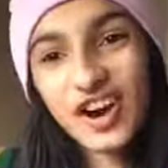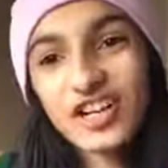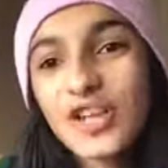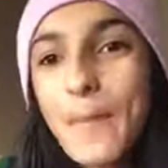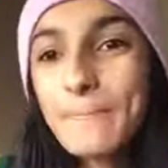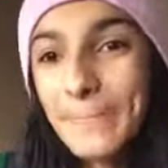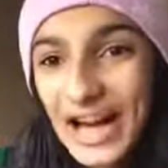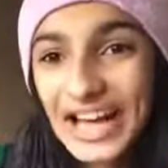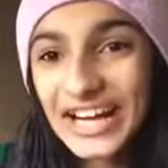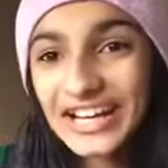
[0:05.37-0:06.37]
your Octa,
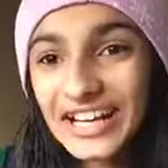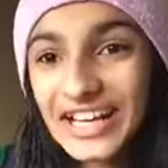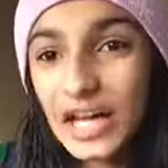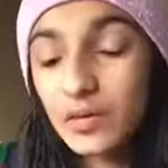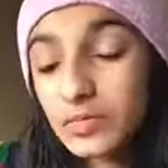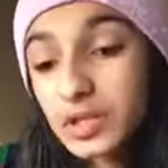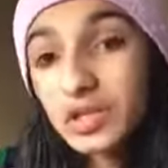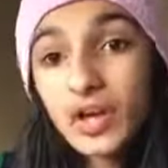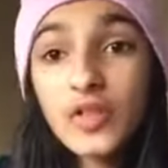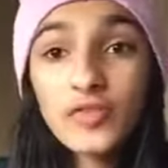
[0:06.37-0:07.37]
back at it again with
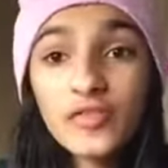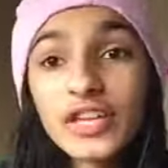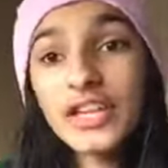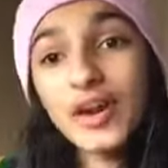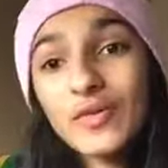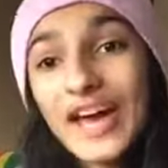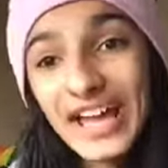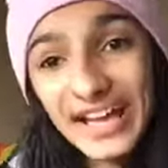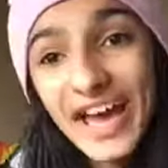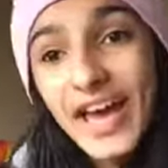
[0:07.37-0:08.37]
another video
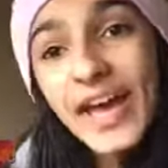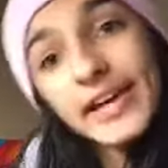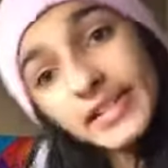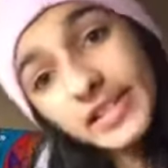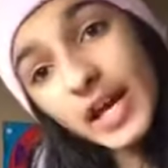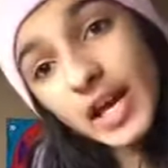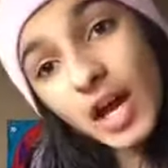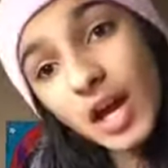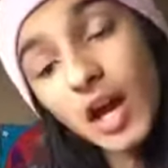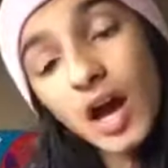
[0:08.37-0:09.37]
8. And today,
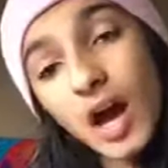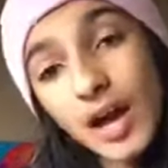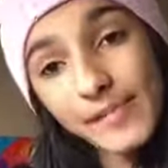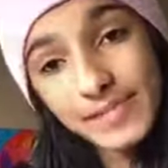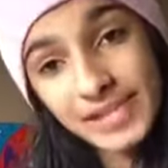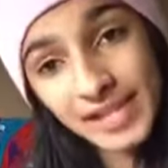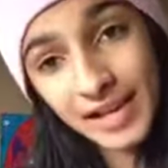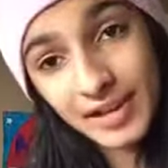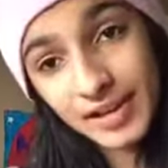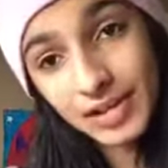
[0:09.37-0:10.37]
I'm
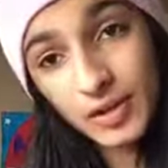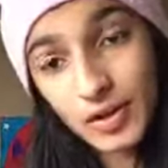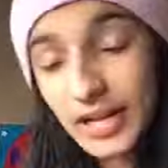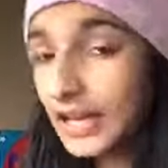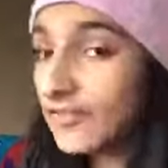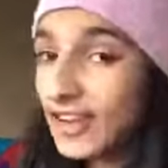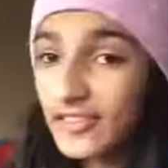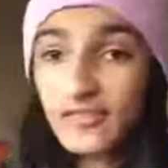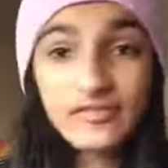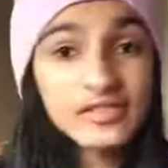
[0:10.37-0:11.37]
sick, so like if
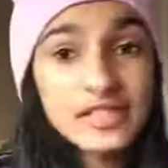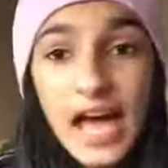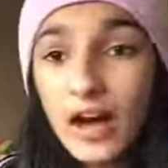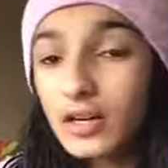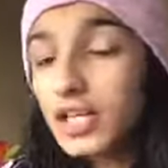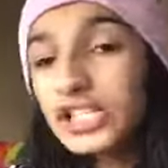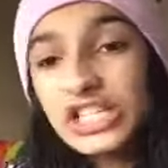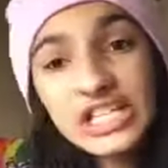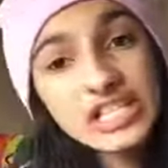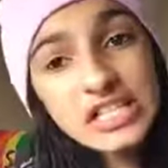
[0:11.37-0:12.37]
I sound
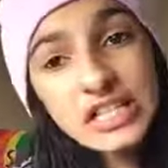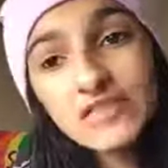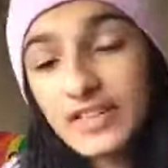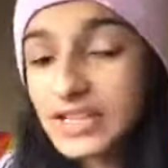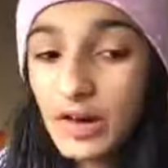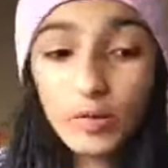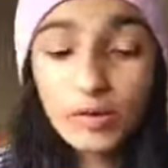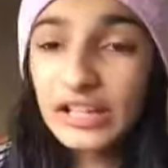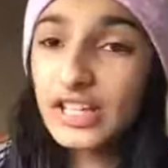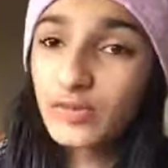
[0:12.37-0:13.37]
congested, if I
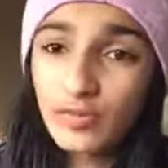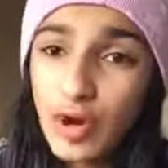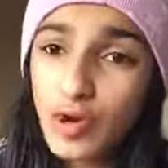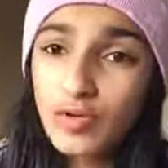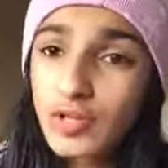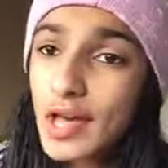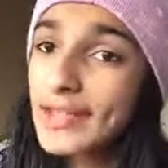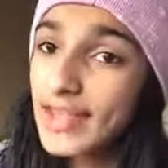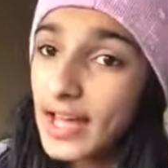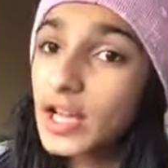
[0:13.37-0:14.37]
sound really gross,
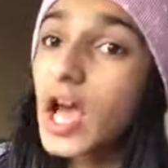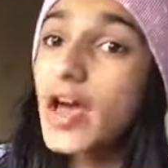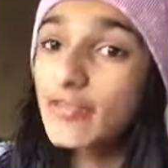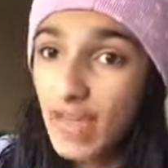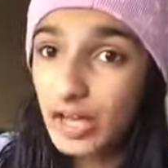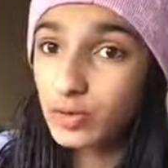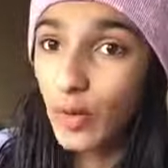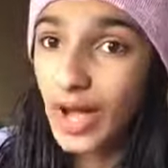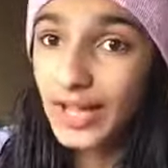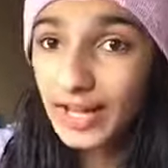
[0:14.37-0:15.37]
then that's
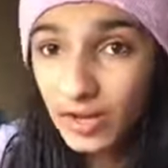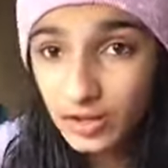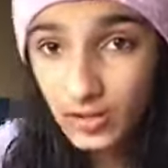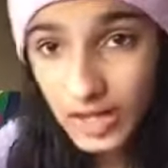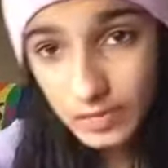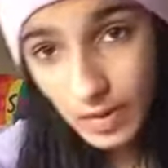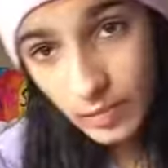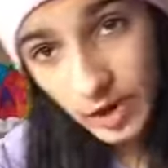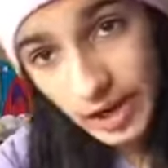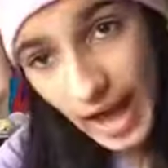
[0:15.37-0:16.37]
why. And also that's why
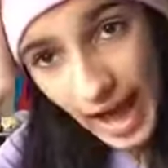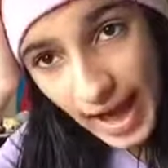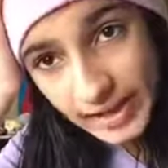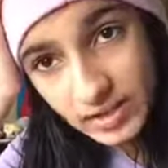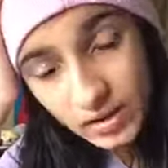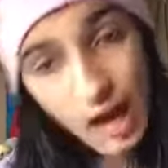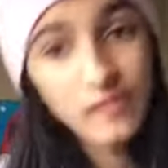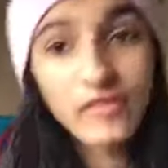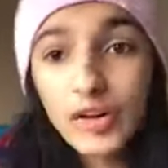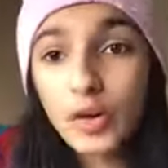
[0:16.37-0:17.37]
I'm wearing a hat.
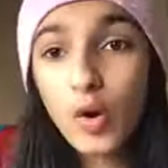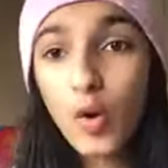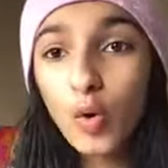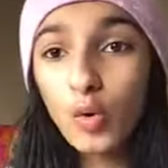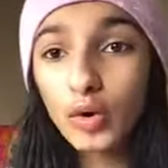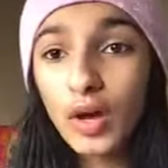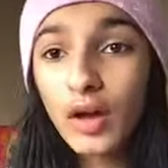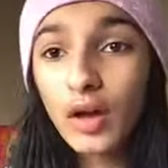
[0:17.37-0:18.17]
I'm very cold.